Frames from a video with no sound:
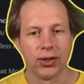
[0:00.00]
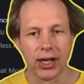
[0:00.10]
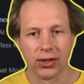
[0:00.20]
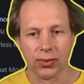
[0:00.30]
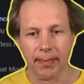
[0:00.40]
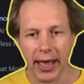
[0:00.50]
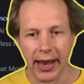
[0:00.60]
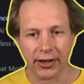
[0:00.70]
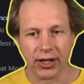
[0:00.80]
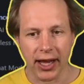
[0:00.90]
can do
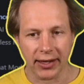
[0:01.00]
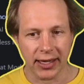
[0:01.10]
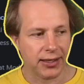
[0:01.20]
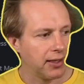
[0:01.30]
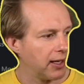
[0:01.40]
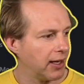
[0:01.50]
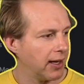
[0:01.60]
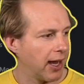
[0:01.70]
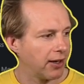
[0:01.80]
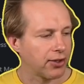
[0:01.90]
manage, identity,
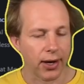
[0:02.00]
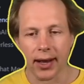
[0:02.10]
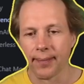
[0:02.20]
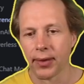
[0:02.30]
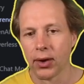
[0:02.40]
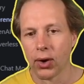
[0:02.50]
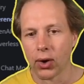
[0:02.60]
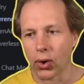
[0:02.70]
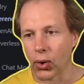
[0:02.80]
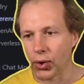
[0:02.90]
entra,
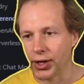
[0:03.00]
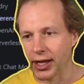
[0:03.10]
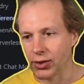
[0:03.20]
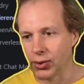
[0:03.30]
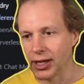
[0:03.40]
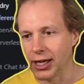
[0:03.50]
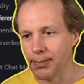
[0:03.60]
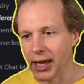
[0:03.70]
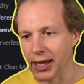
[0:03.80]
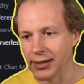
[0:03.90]
or you can do
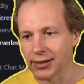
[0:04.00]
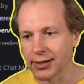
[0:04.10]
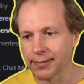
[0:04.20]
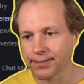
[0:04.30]
key-based